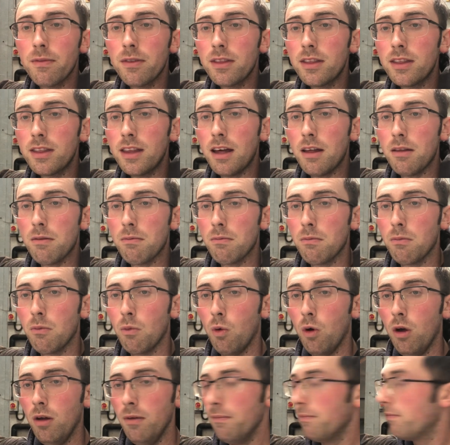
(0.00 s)
that
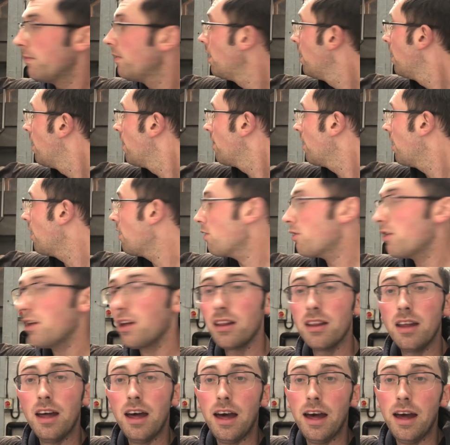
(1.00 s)
thing
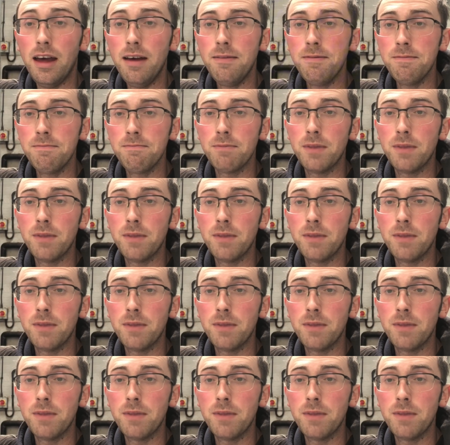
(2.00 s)
there